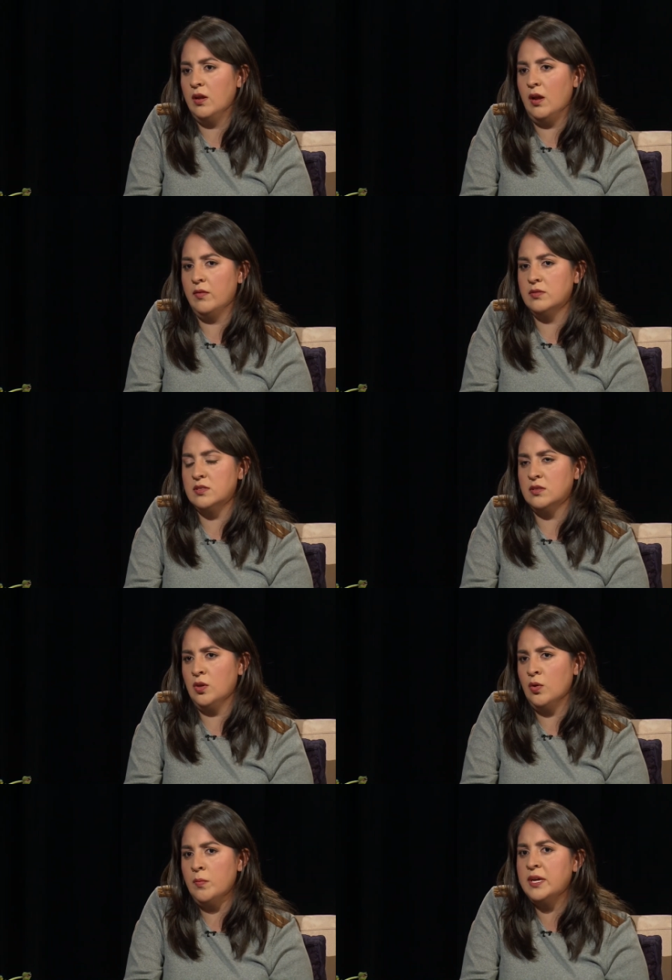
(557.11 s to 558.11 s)
And I was,
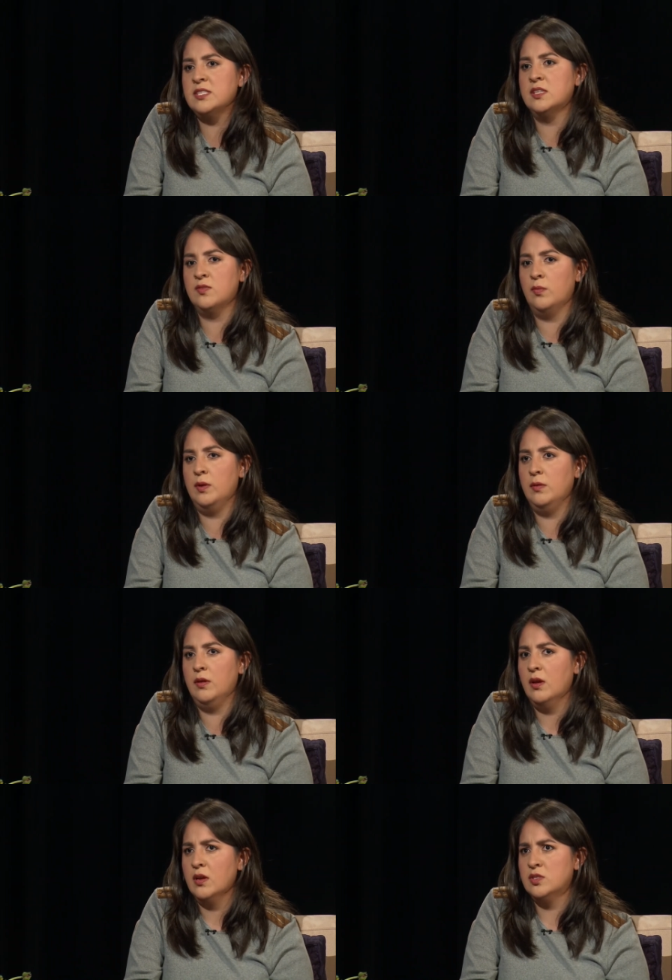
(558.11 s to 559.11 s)
you know, it makes sense for me
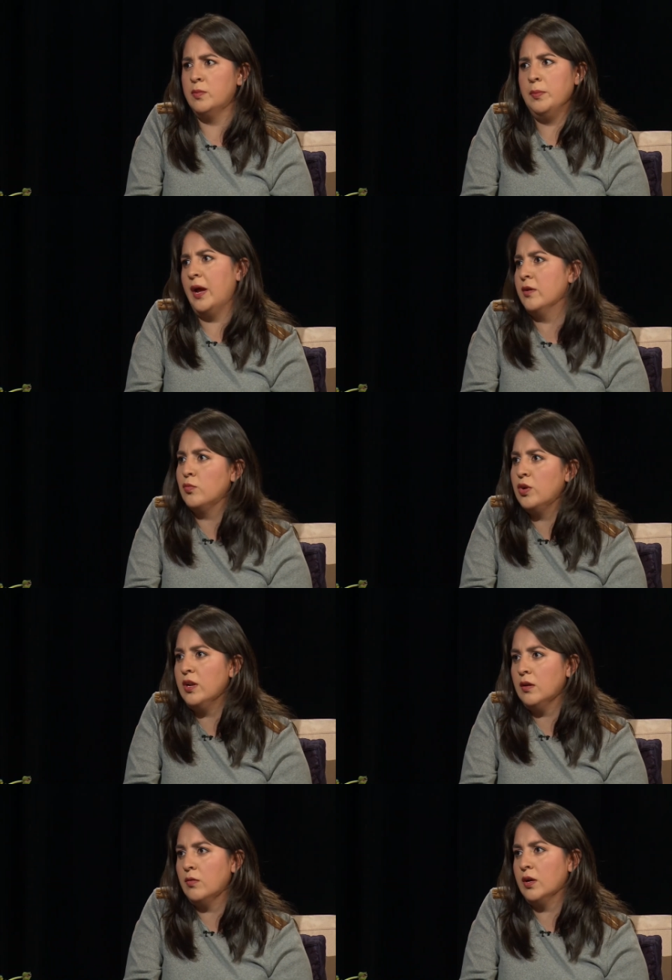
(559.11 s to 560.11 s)
to be behind in
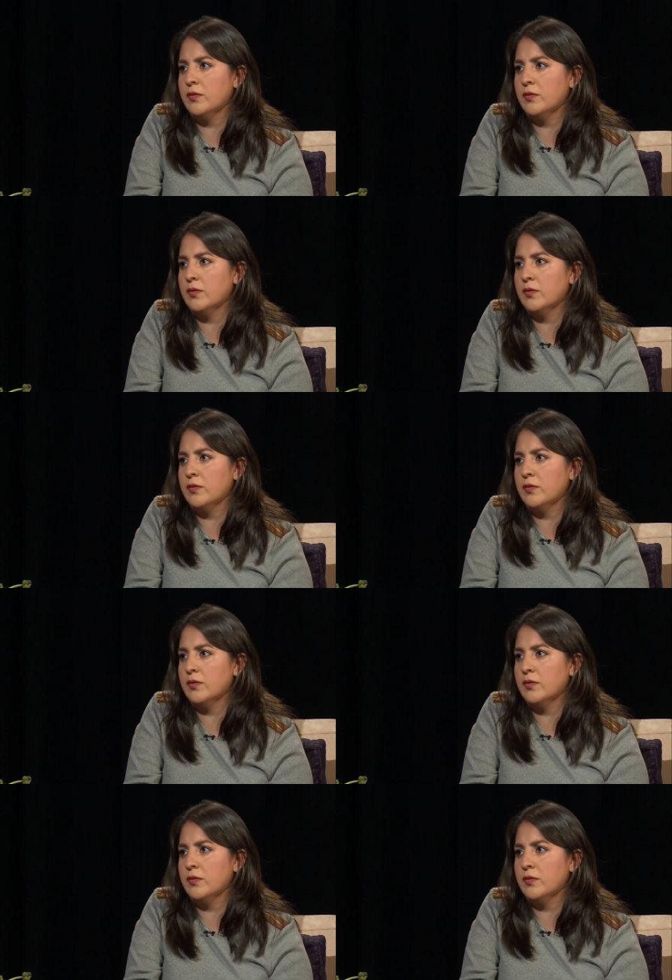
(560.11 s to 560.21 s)
reading, right?